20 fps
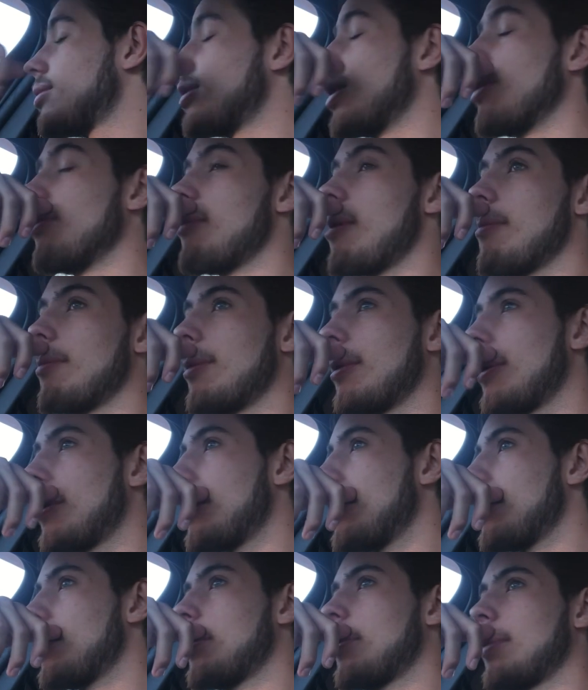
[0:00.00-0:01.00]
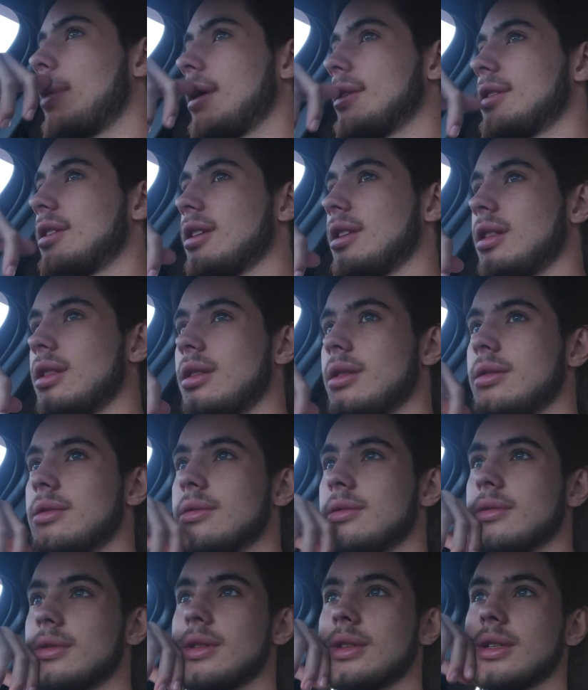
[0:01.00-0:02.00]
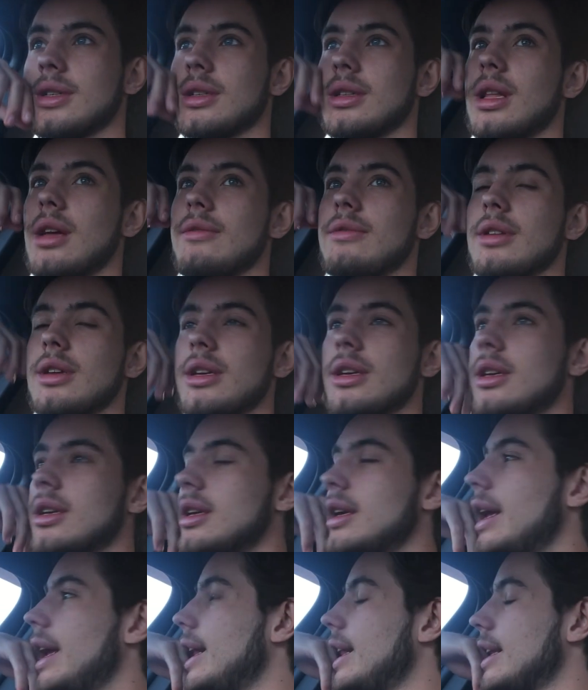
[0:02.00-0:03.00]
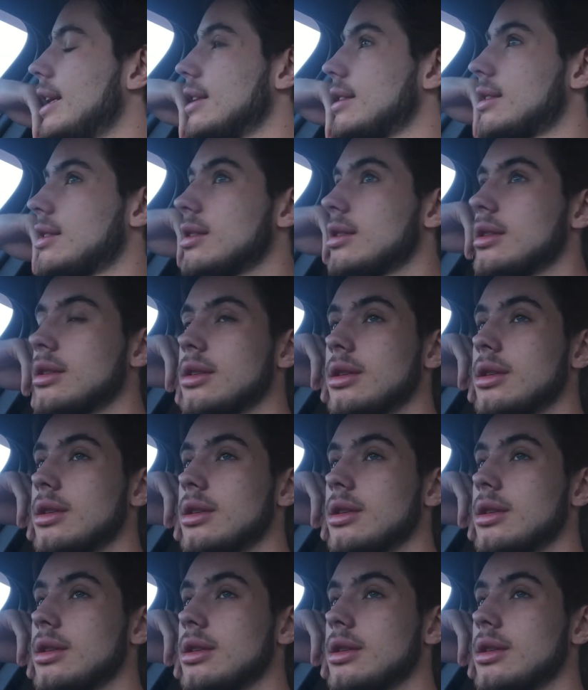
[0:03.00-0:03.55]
don't remember. It's a little, lovely. Idiots.